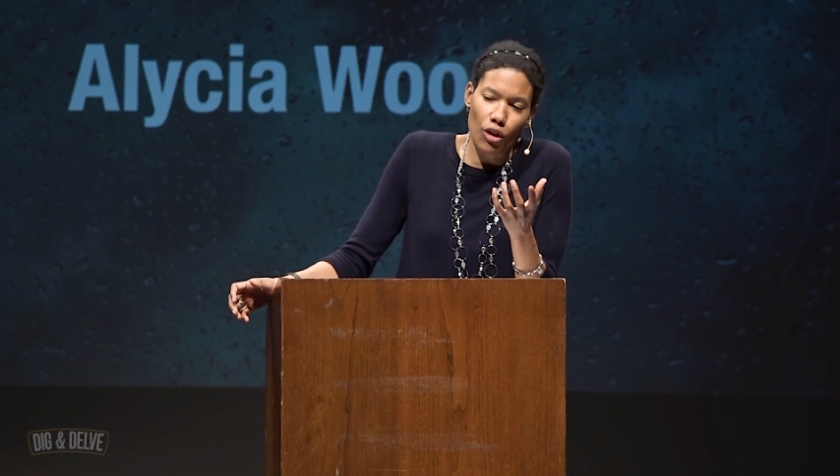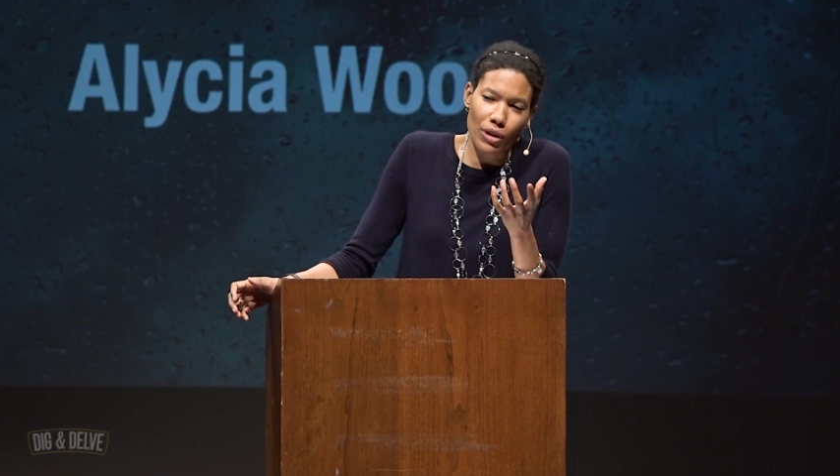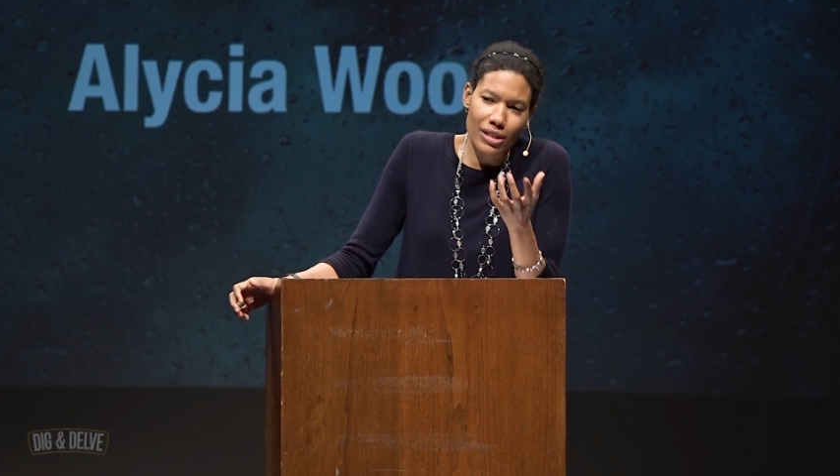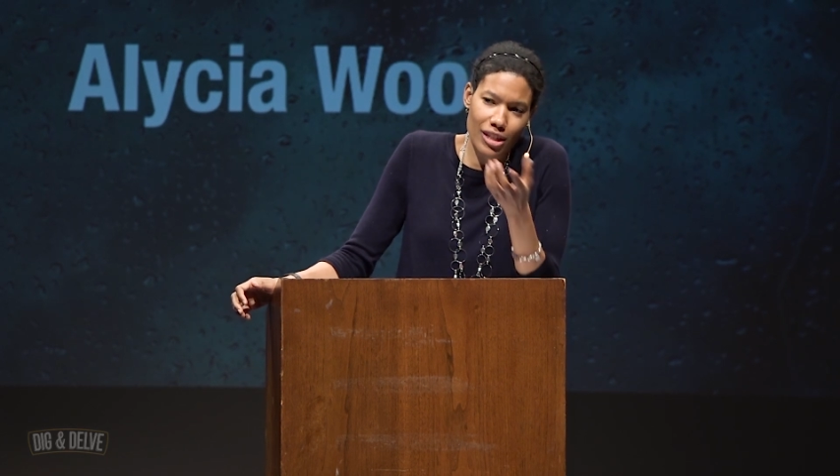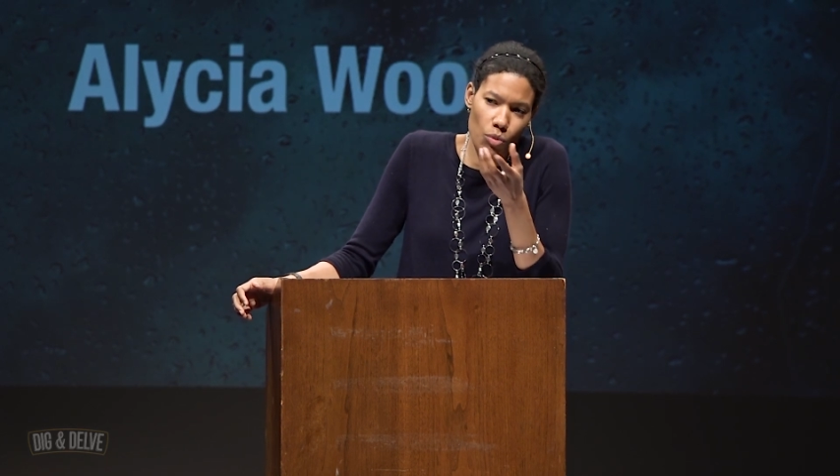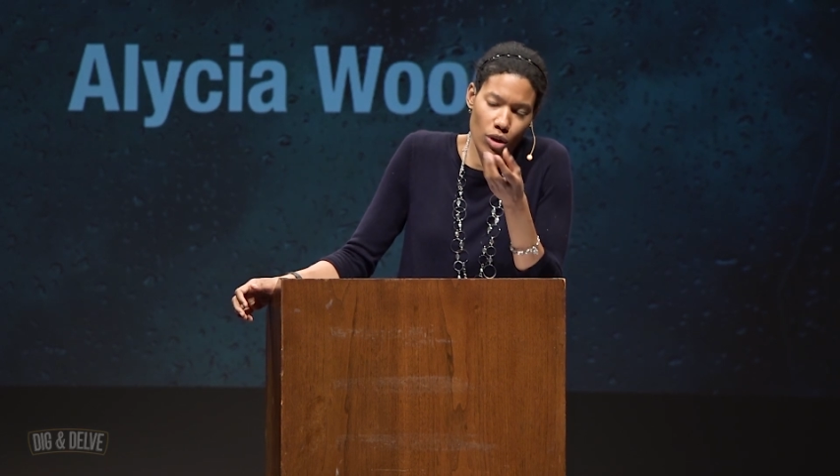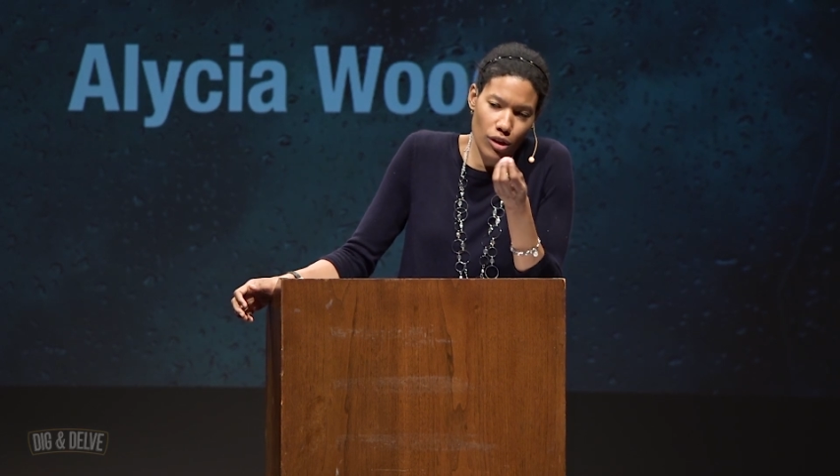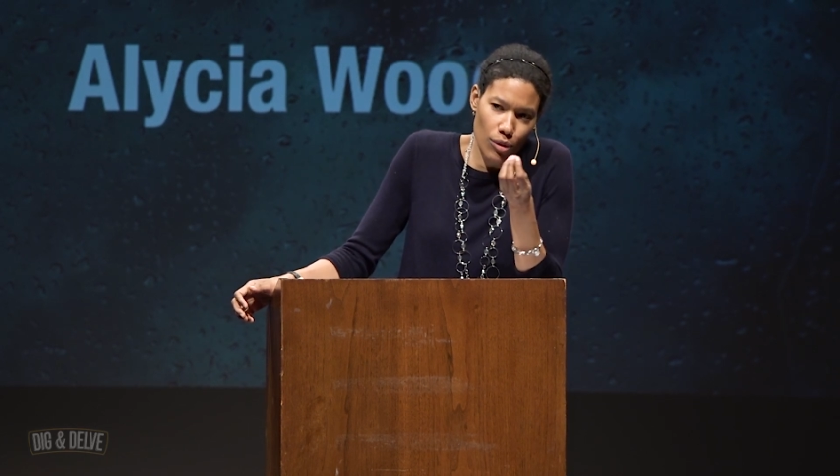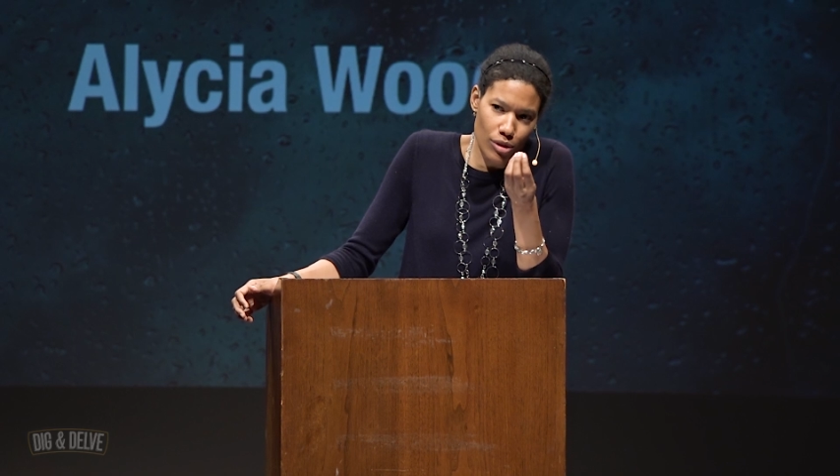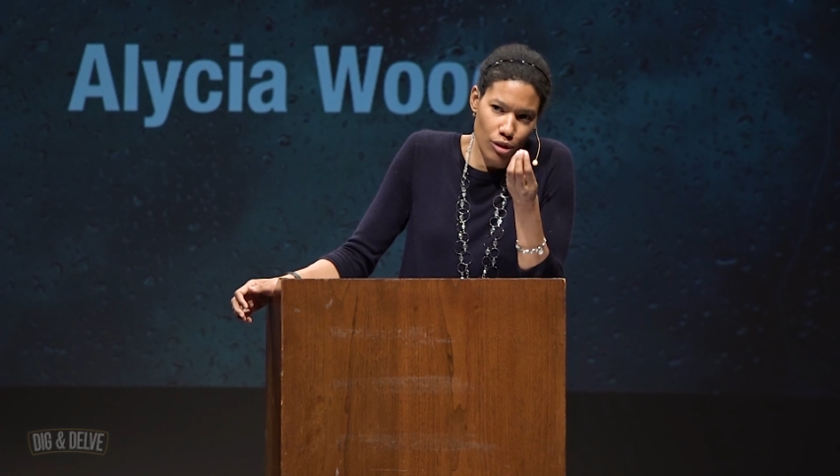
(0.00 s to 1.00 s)
or I see one of
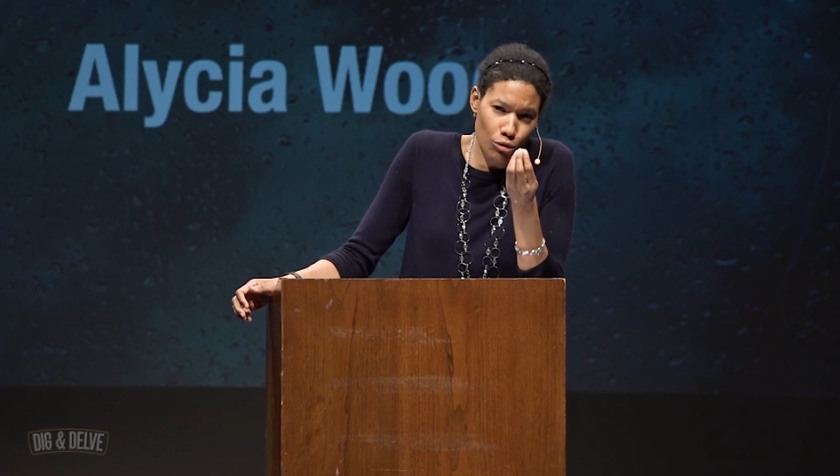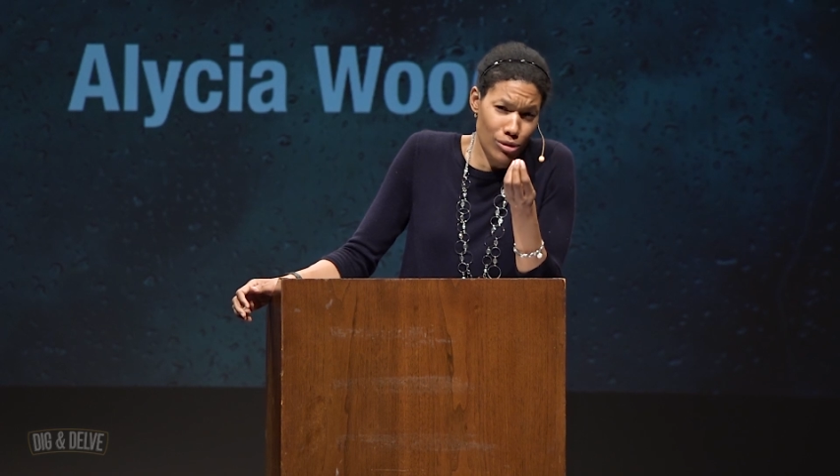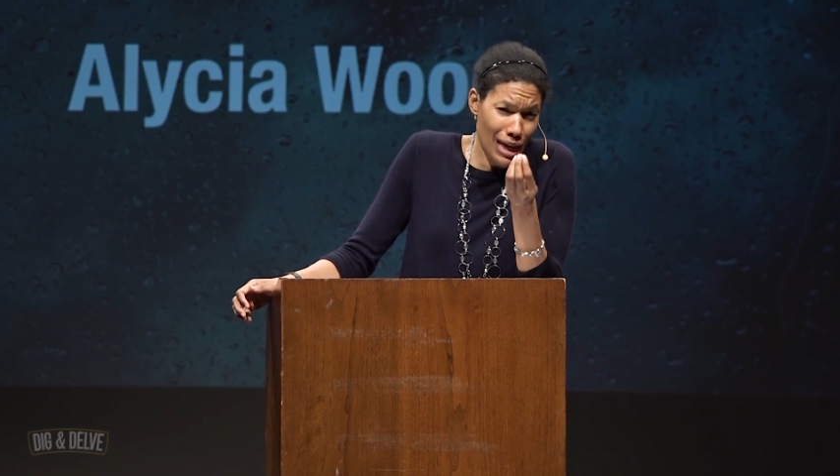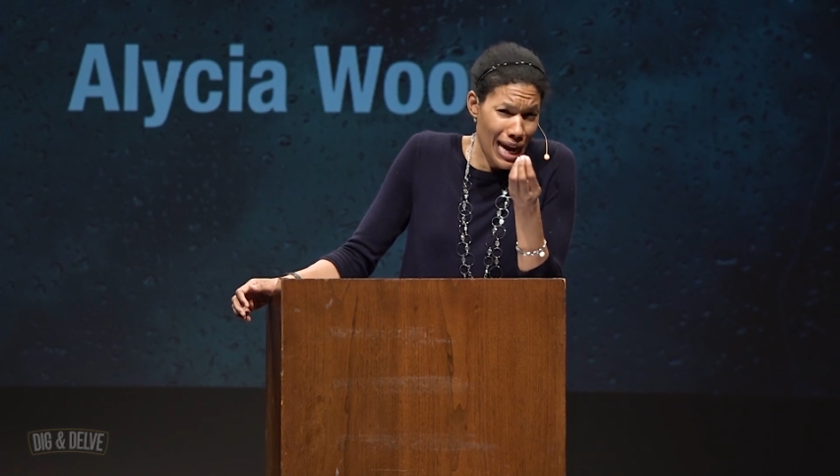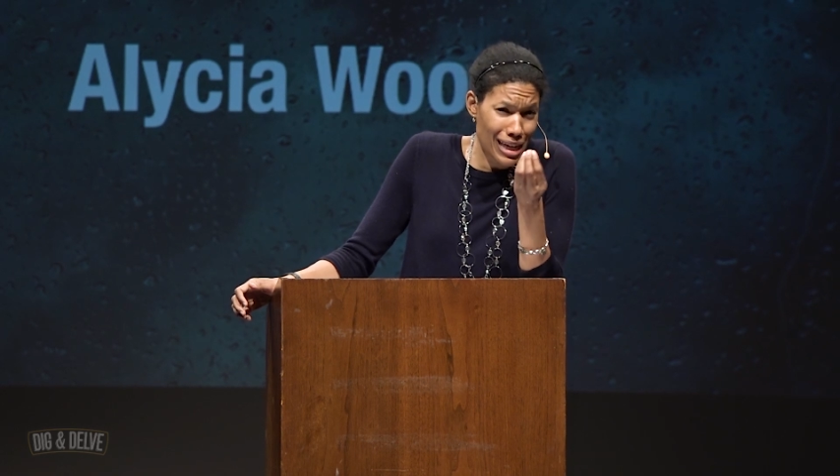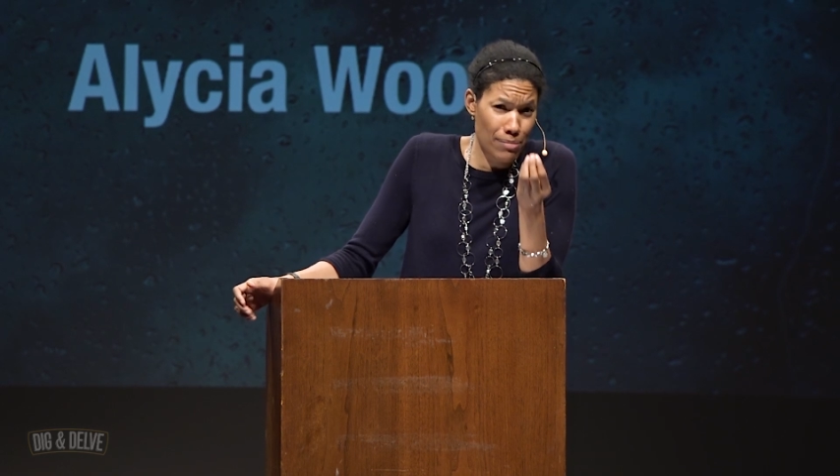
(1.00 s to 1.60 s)
those little tiny